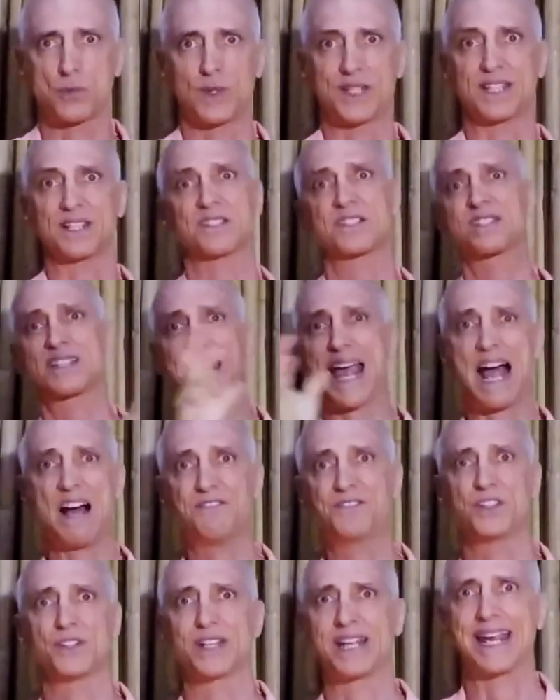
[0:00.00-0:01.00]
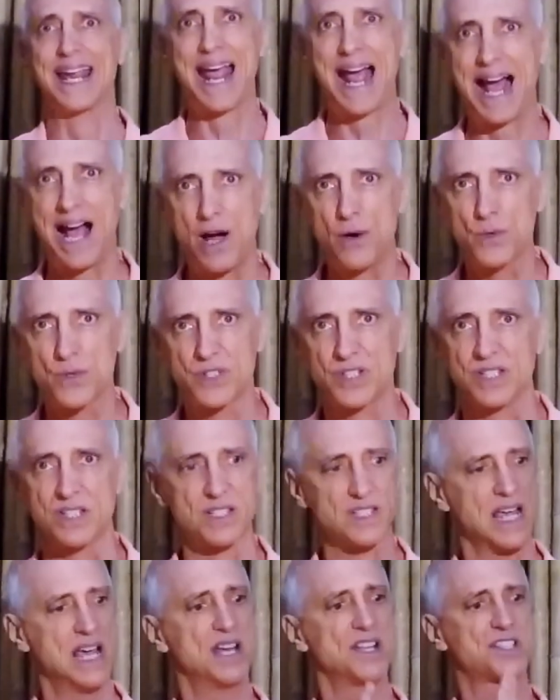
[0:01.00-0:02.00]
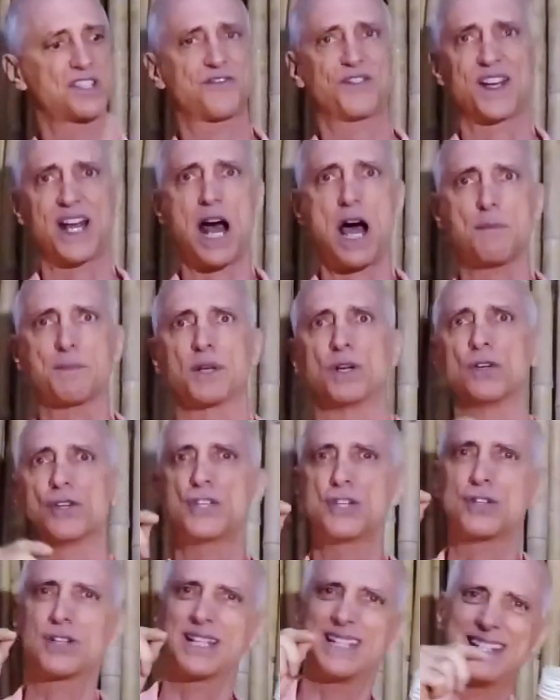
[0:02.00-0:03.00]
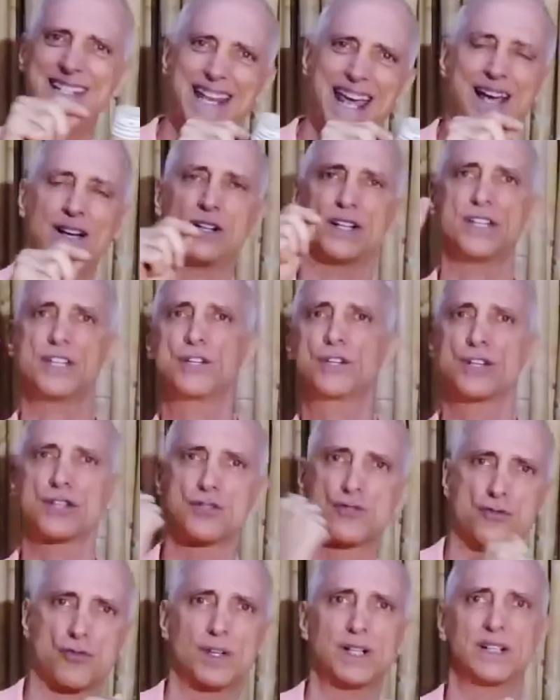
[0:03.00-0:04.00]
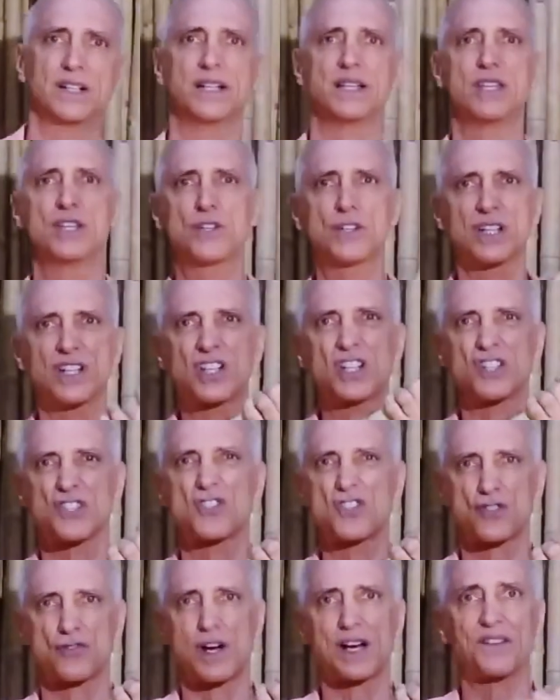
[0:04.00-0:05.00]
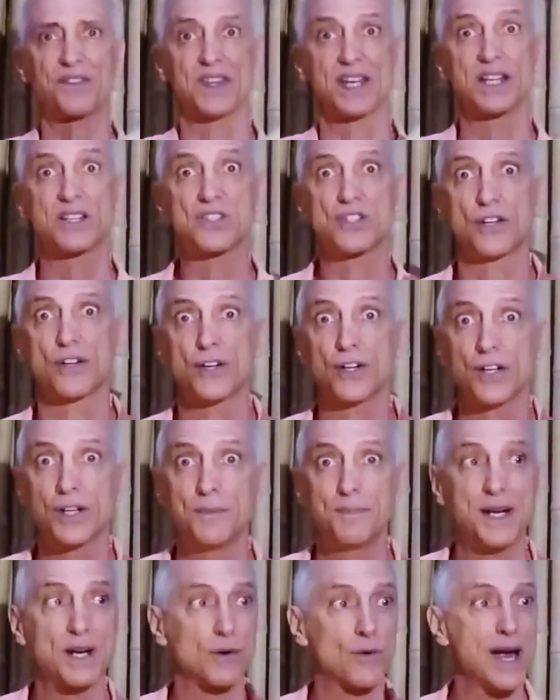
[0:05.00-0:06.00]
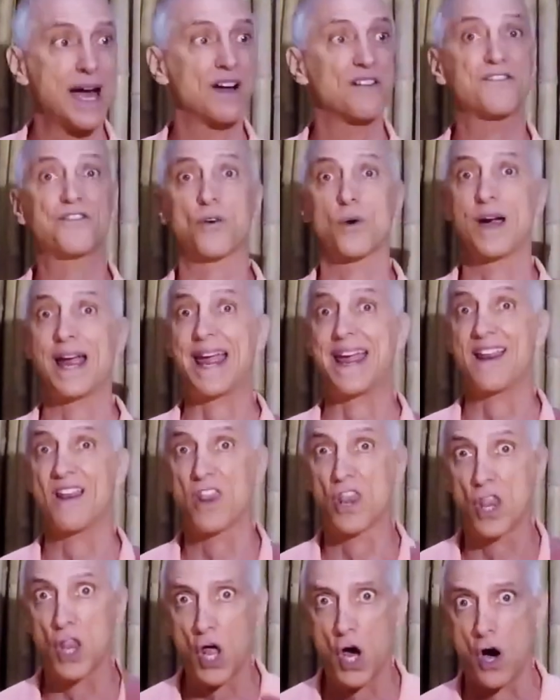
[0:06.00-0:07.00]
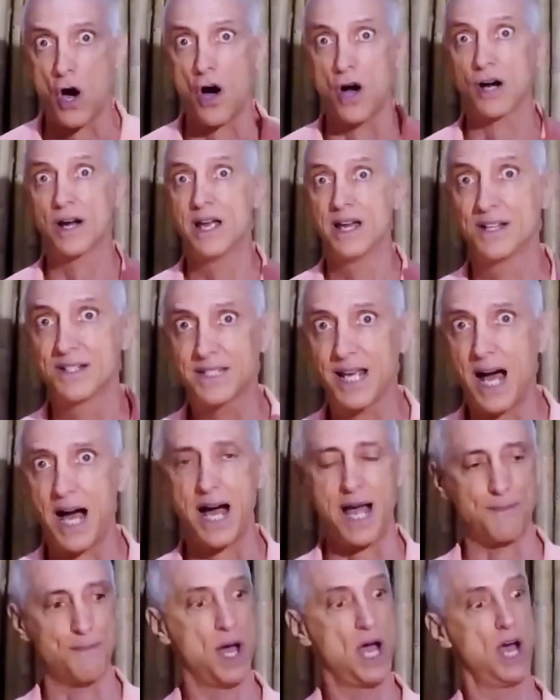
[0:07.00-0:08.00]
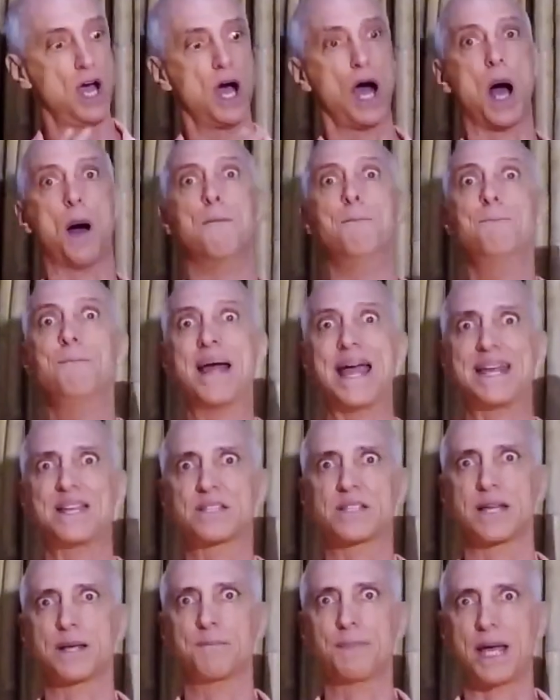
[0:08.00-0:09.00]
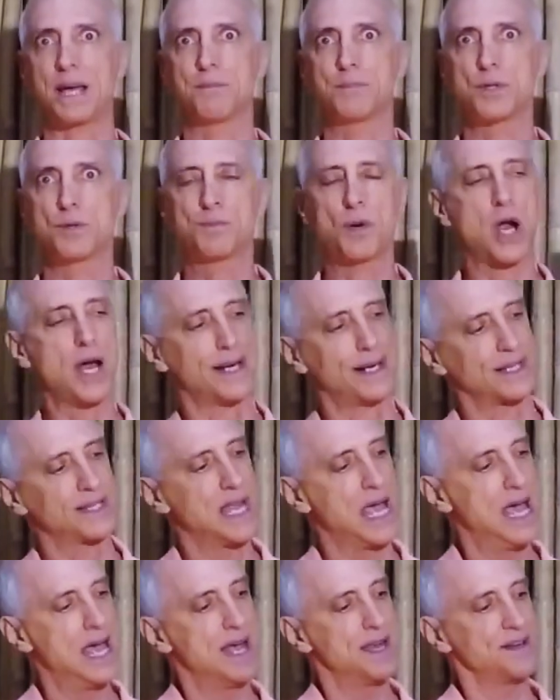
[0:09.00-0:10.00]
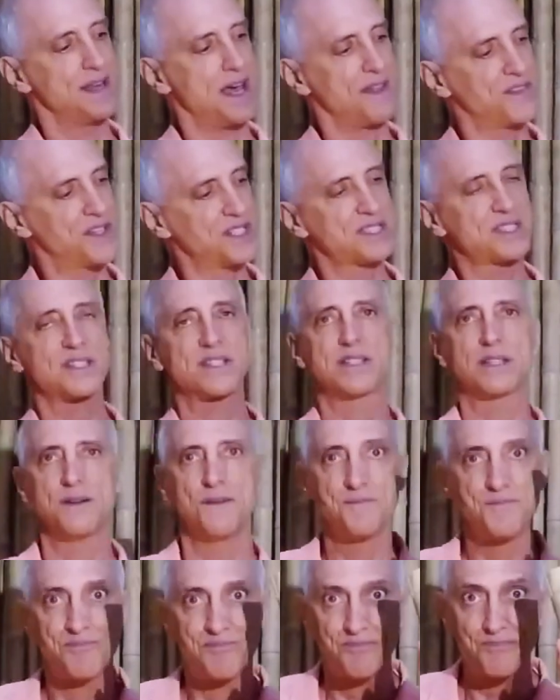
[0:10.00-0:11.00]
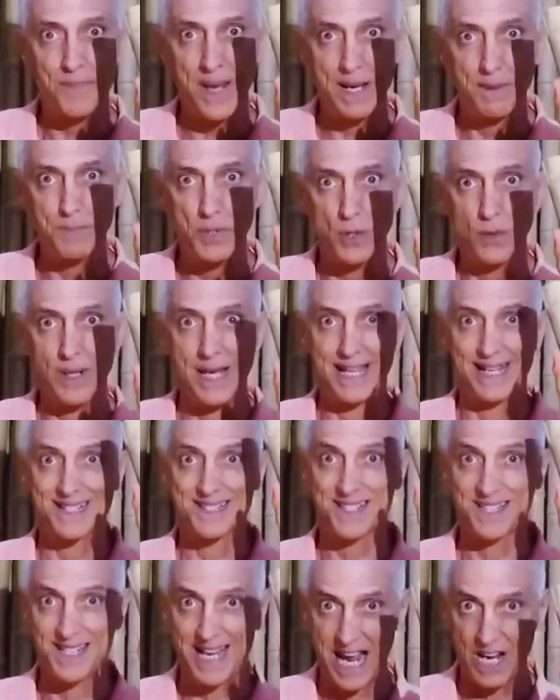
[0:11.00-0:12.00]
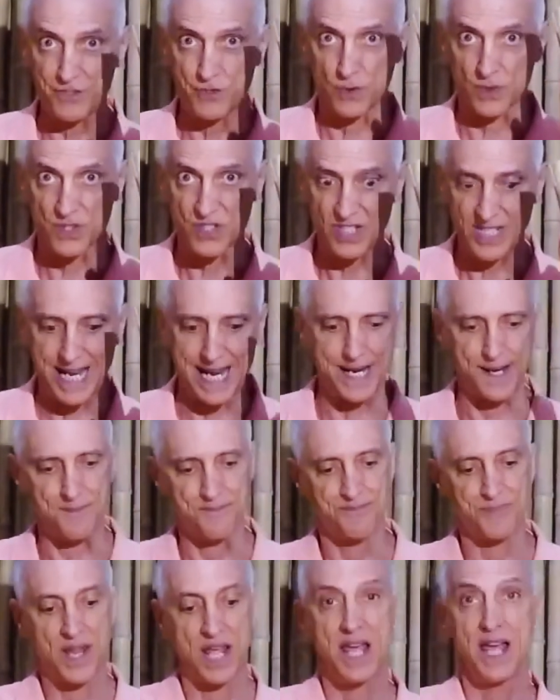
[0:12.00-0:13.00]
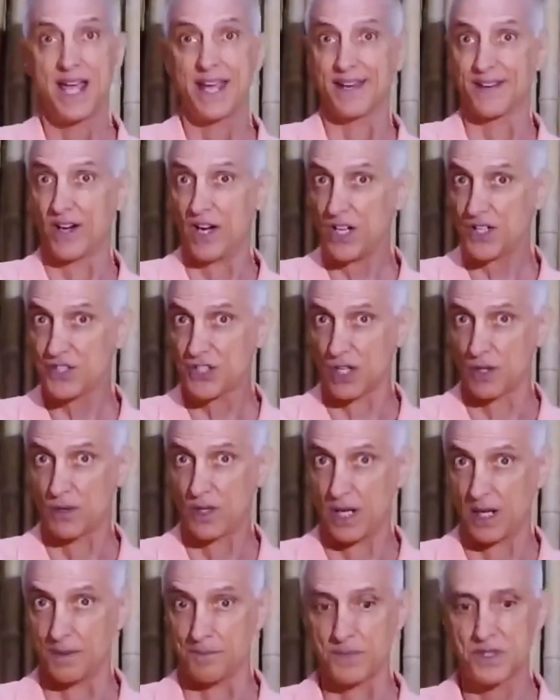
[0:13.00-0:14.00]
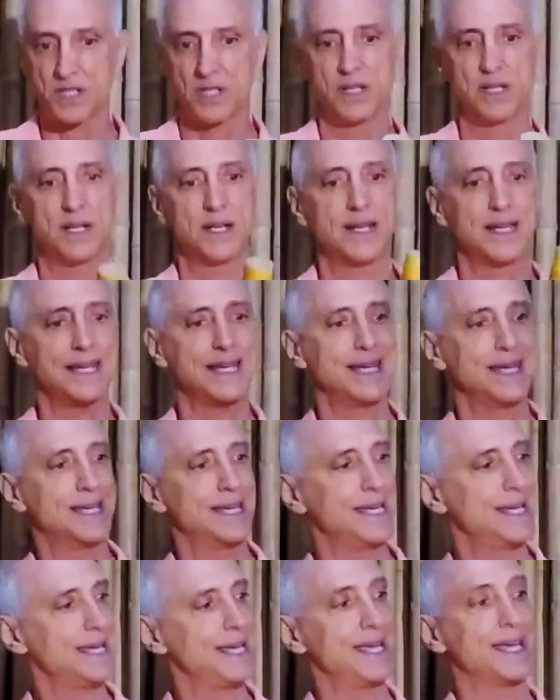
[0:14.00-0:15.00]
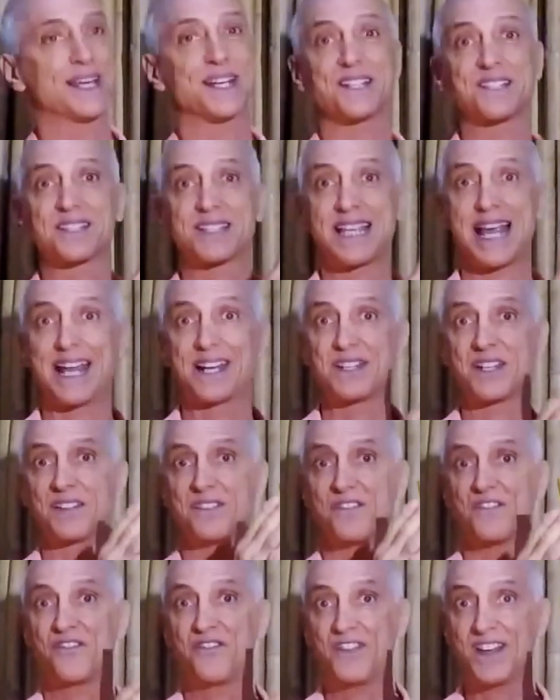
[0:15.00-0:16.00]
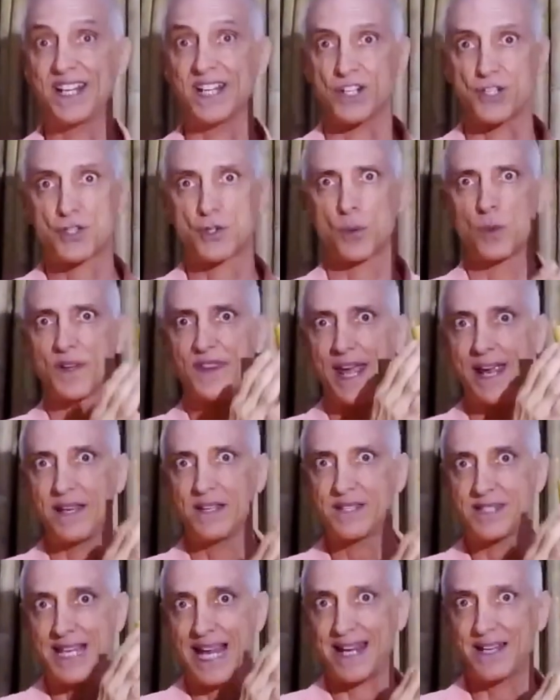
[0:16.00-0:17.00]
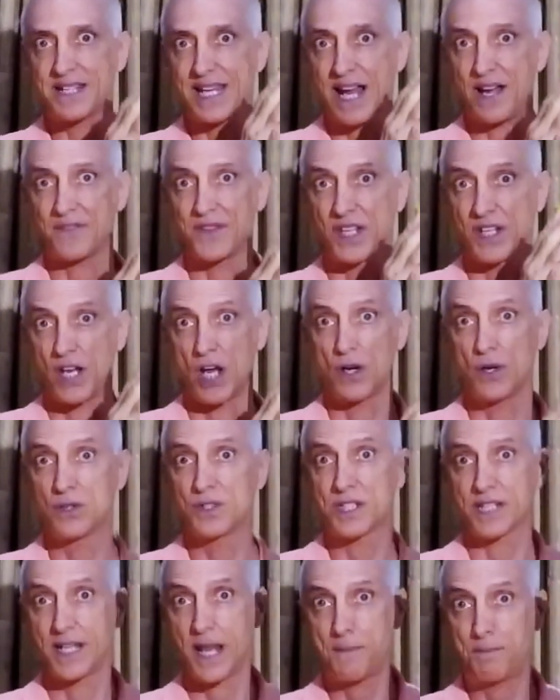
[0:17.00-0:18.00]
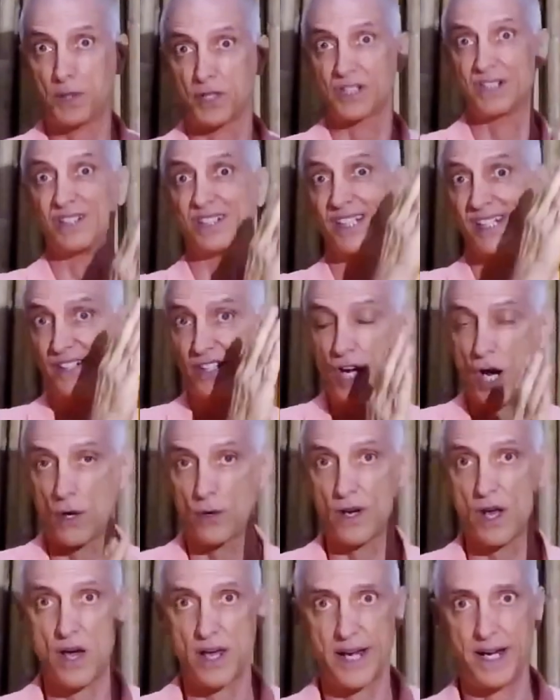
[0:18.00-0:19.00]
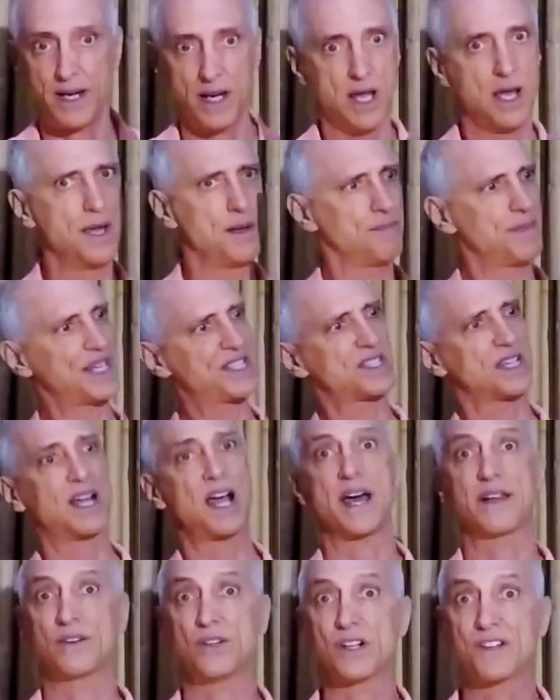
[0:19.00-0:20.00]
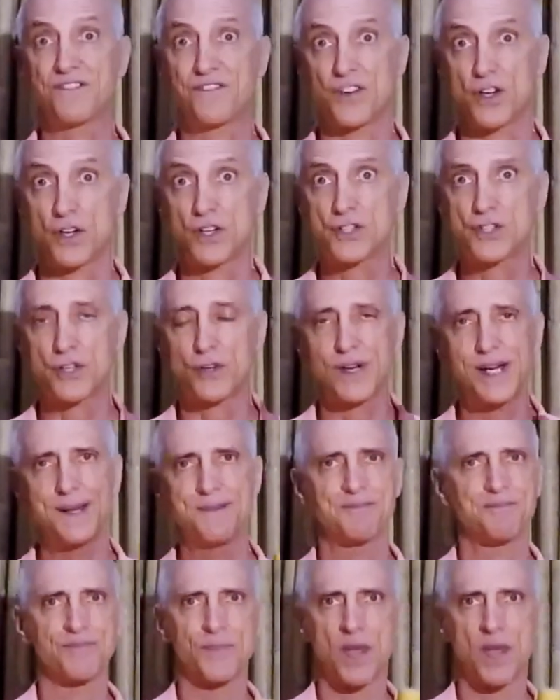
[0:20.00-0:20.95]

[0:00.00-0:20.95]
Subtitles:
with it, scaffolding, houses. It's phenomenal. You can nail it, you can drill it, you can construct things that are going to be around for a long time. Amazing bamboo product. Now this is bamboo in its natural state. It also comes in a sanded and finished, where they sand down the nodes and they put clear coat on it. Makes it kind of look furniture-y.